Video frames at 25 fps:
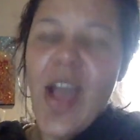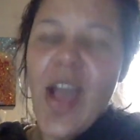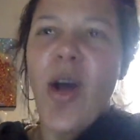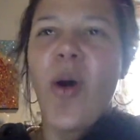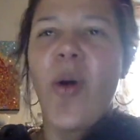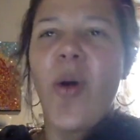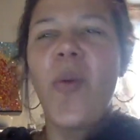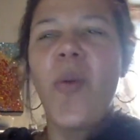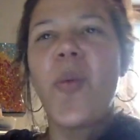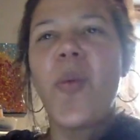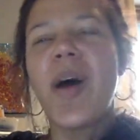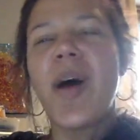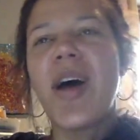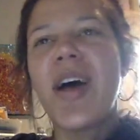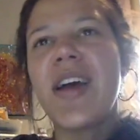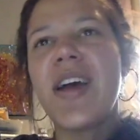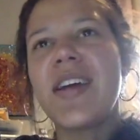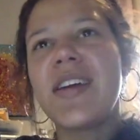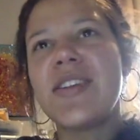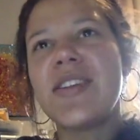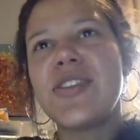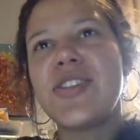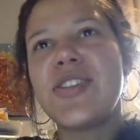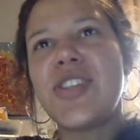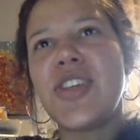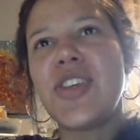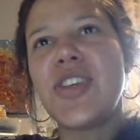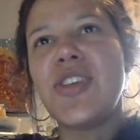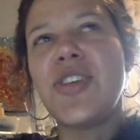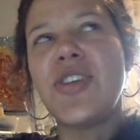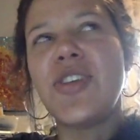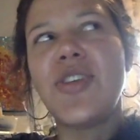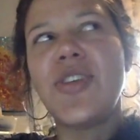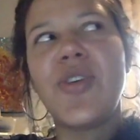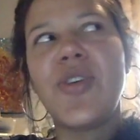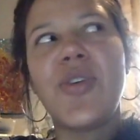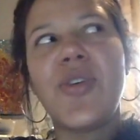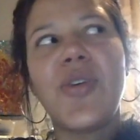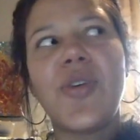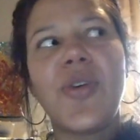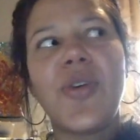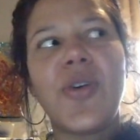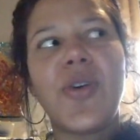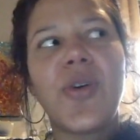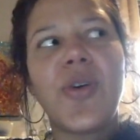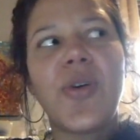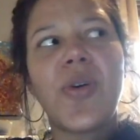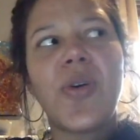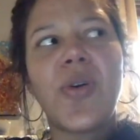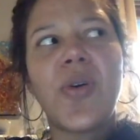What do
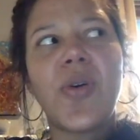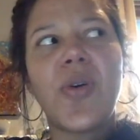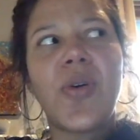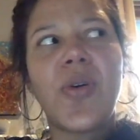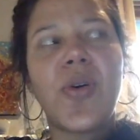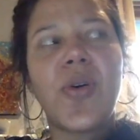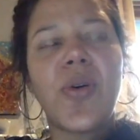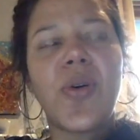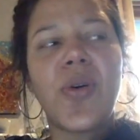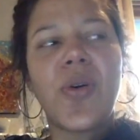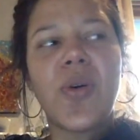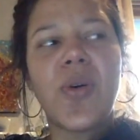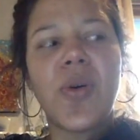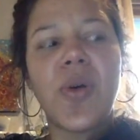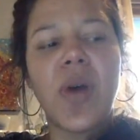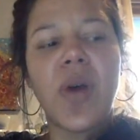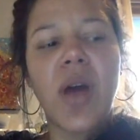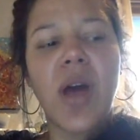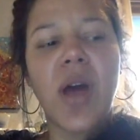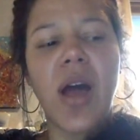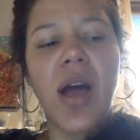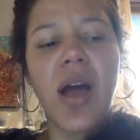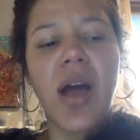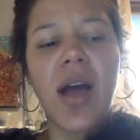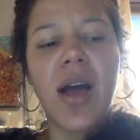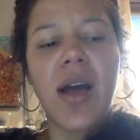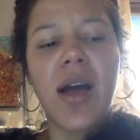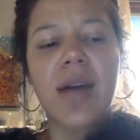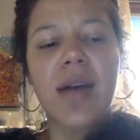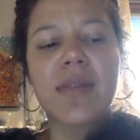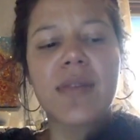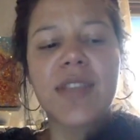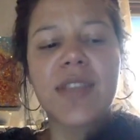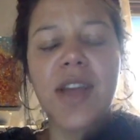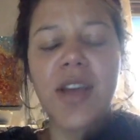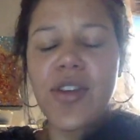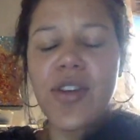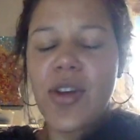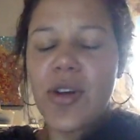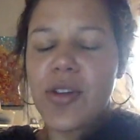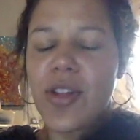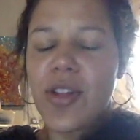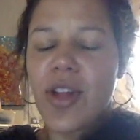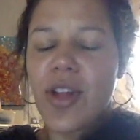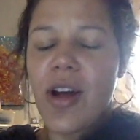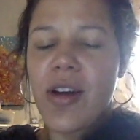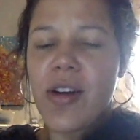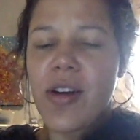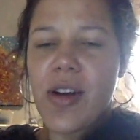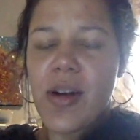you tell your
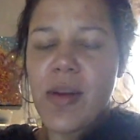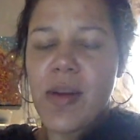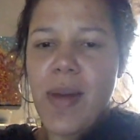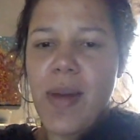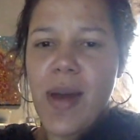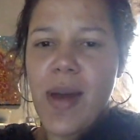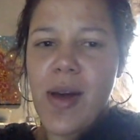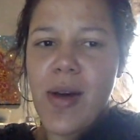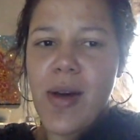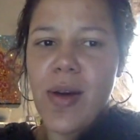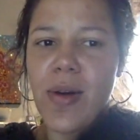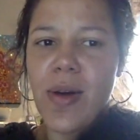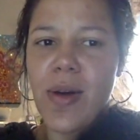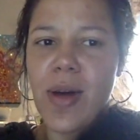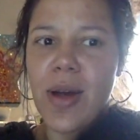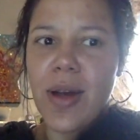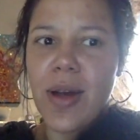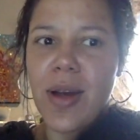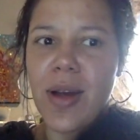daughter about